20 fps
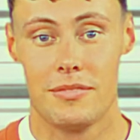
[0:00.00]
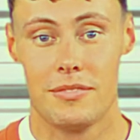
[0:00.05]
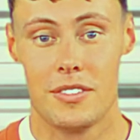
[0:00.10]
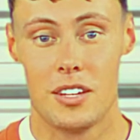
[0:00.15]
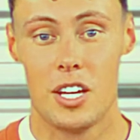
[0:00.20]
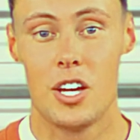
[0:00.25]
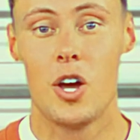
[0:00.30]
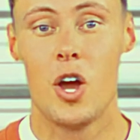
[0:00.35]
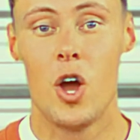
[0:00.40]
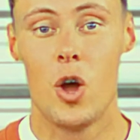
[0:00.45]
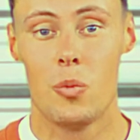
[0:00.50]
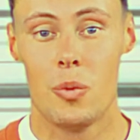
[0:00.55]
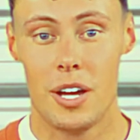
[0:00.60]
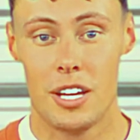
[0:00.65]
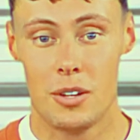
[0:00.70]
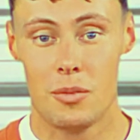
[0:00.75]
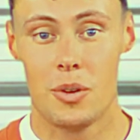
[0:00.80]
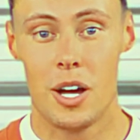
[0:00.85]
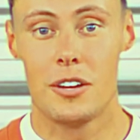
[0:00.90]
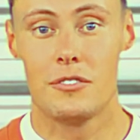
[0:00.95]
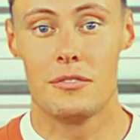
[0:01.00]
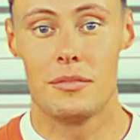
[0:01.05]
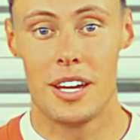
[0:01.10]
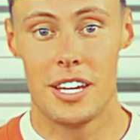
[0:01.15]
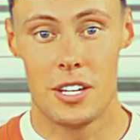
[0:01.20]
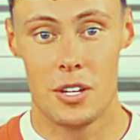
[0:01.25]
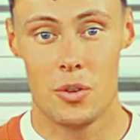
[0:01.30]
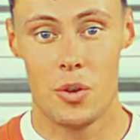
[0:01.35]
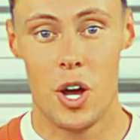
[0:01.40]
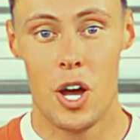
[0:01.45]
He always rubbed me
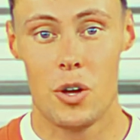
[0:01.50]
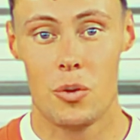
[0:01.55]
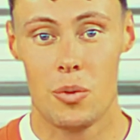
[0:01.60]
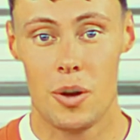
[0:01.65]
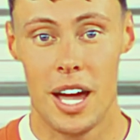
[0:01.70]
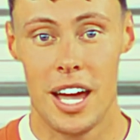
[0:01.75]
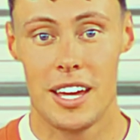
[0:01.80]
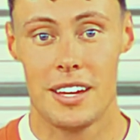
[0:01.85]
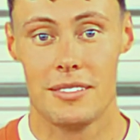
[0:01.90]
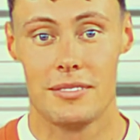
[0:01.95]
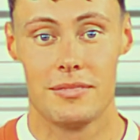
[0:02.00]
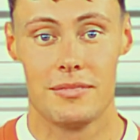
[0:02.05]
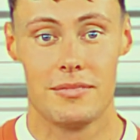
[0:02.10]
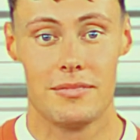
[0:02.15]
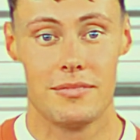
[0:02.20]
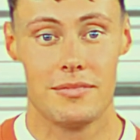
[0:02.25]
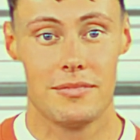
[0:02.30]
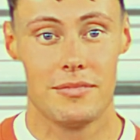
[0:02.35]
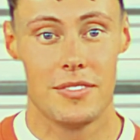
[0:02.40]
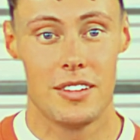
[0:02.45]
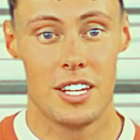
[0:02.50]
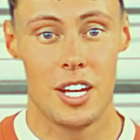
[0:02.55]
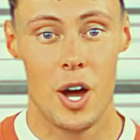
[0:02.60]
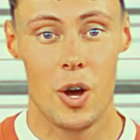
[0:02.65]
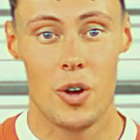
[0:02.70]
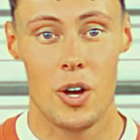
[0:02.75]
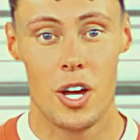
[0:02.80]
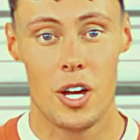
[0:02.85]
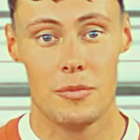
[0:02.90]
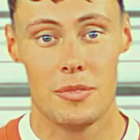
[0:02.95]
the wrong way.
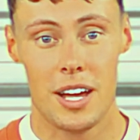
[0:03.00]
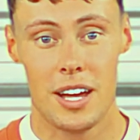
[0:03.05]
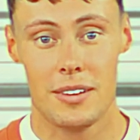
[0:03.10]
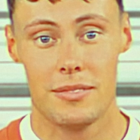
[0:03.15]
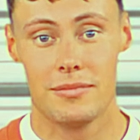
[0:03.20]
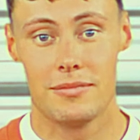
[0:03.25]
No homo.